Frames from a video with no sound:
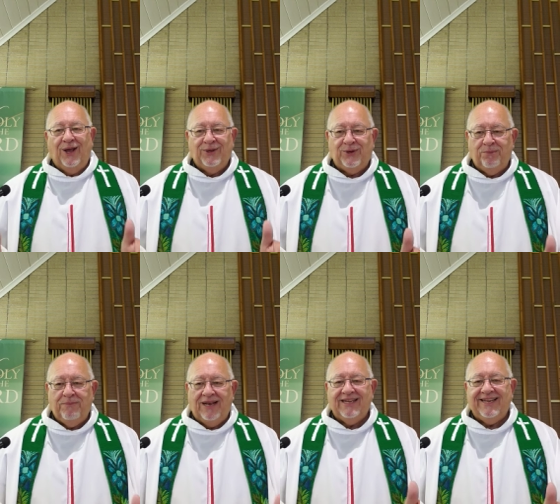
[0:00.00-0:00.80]

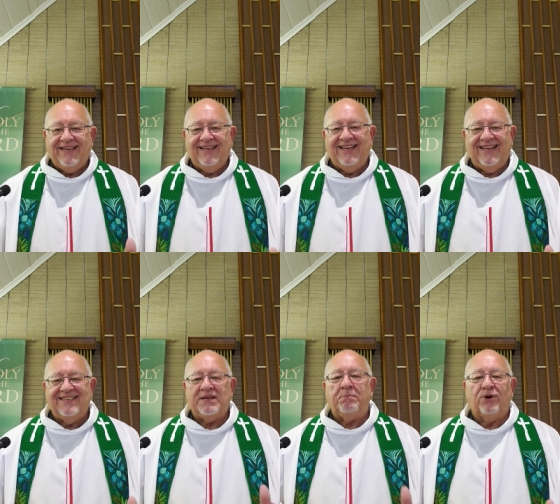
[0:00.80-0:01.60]
humility
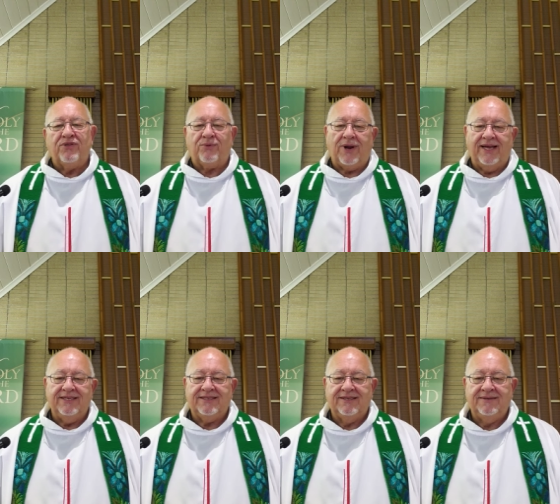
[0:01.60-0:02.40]
is a
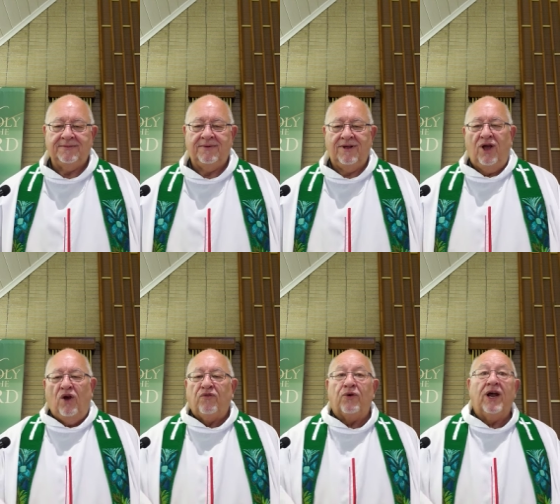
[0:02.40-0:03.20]
birthright.
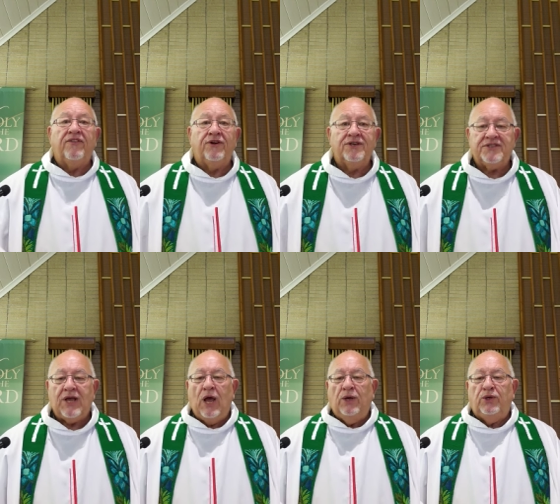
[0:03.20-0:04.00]
For others,
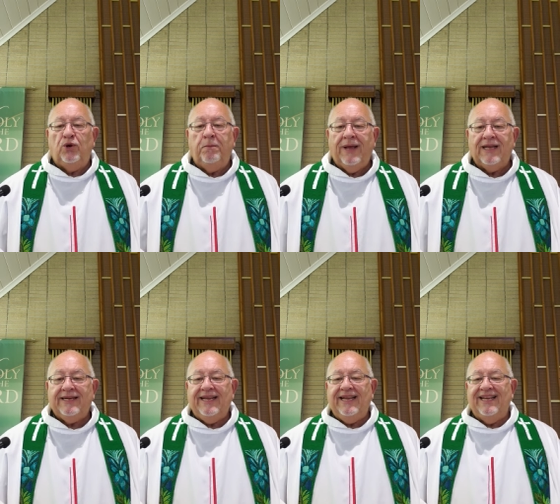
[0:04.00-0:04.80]

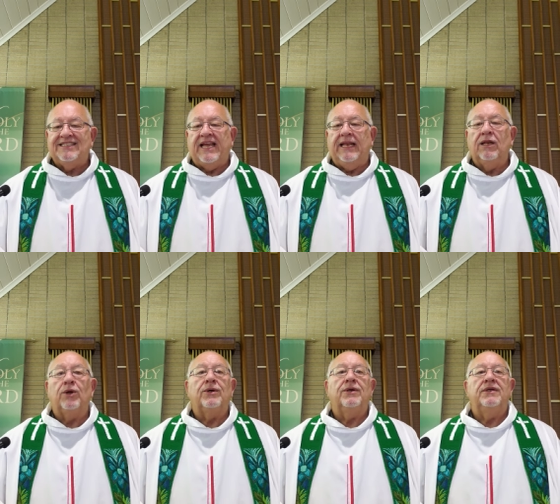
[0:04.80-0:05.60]
humility is a
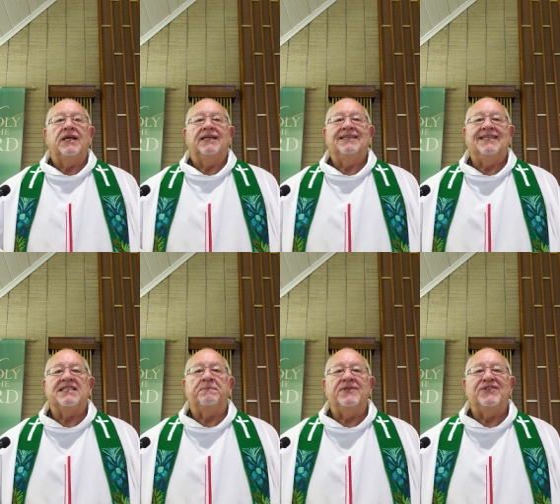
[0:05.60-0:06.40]
learned
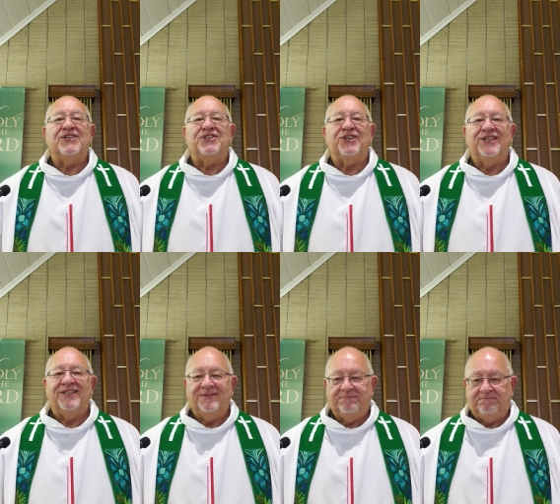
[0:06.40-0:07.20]

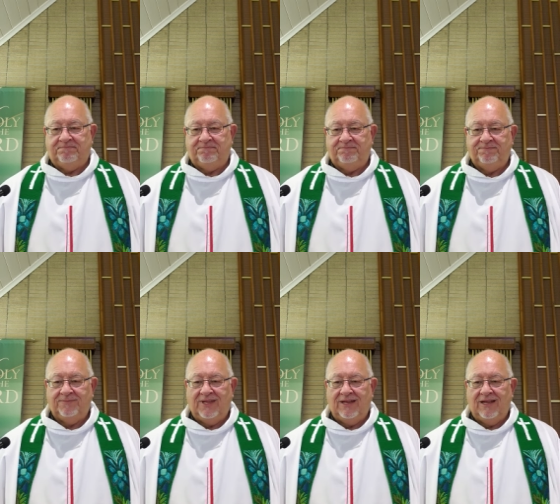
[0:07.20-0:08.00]
disposition.
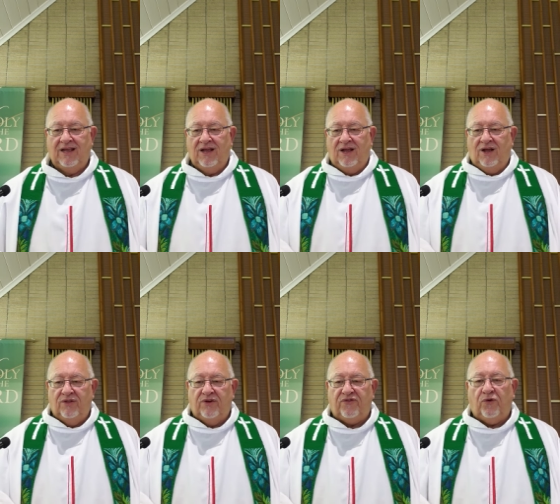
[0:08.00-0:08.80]

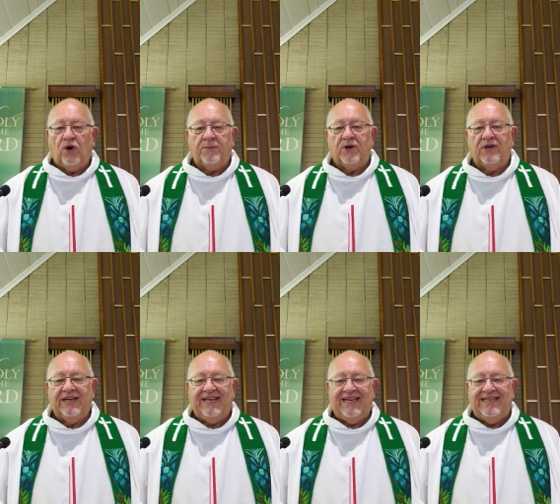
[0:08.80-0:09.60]
The
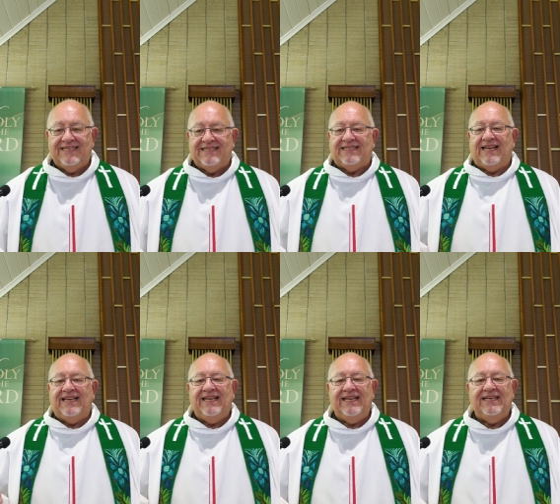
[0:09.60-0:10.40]
former is
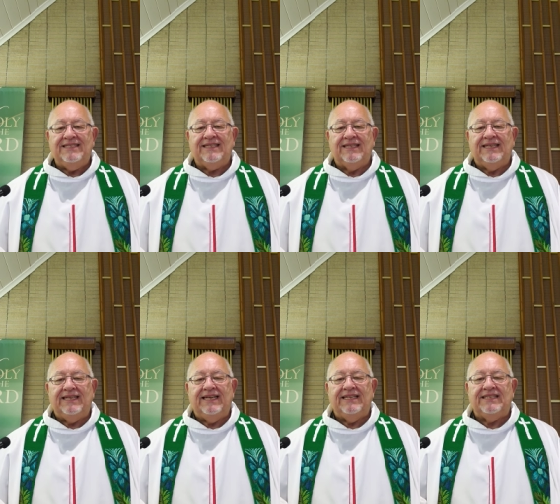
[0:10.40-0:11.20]

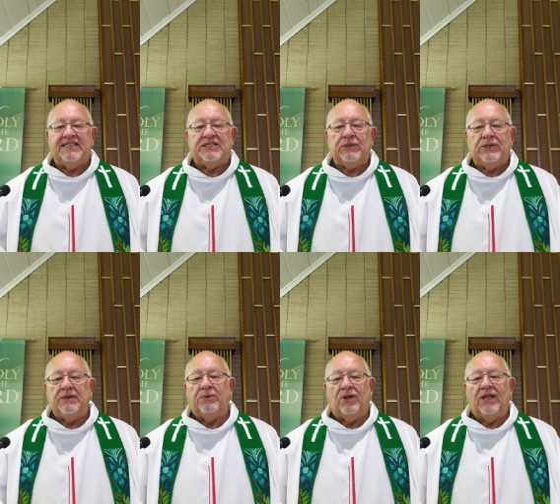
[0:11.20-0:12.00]
easily
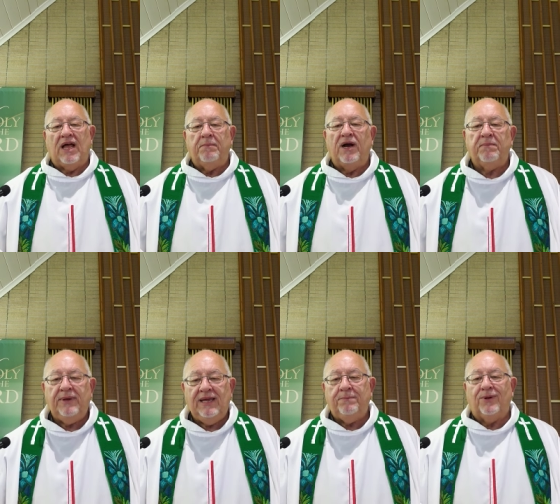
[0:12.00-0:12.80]
discernible among
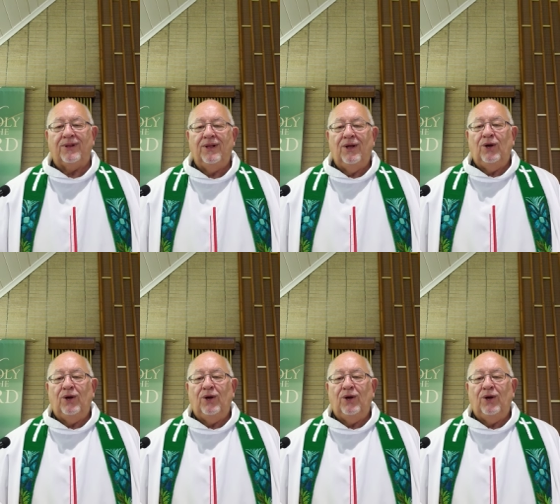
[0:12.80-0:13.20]
people